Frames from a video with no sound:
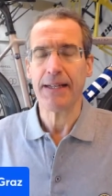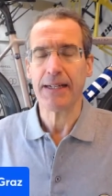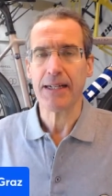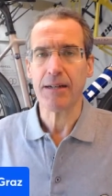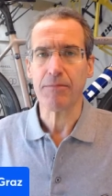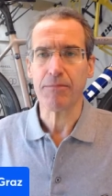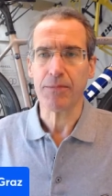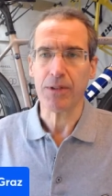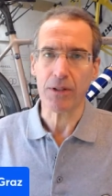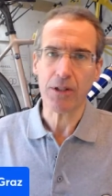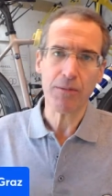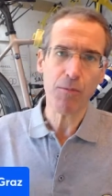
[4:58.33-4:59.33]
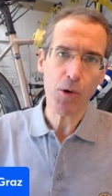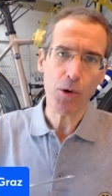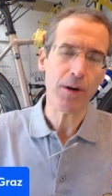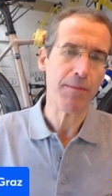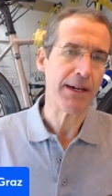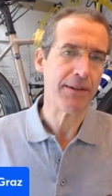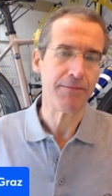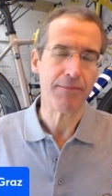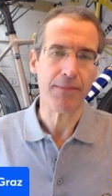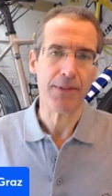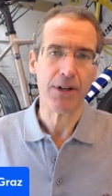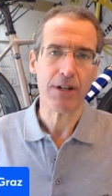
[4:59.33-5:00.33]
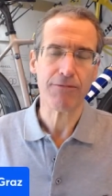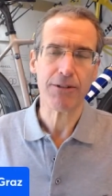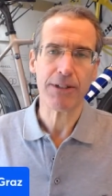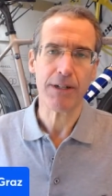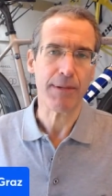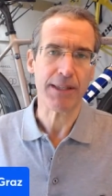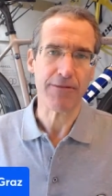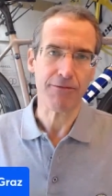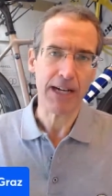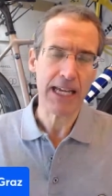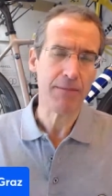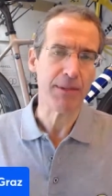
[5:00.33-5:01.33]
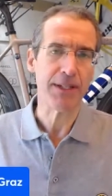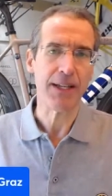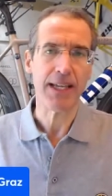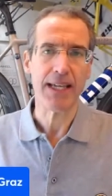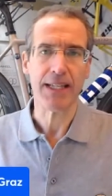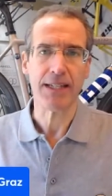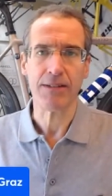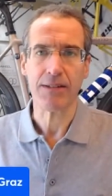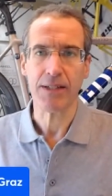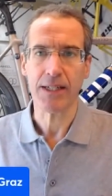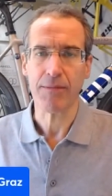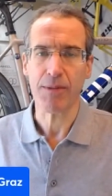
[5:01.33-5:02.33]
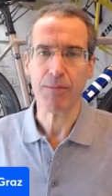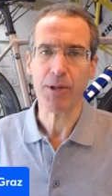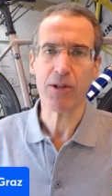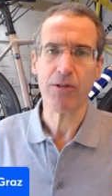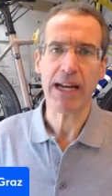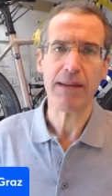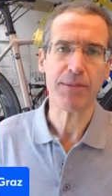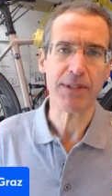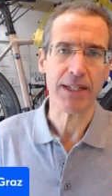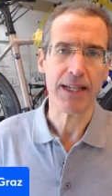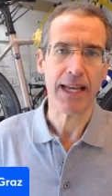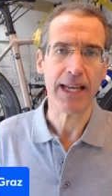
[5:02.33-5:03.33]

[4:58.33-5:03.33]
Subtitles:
You'll learn more about the offer, about the frame and the programs at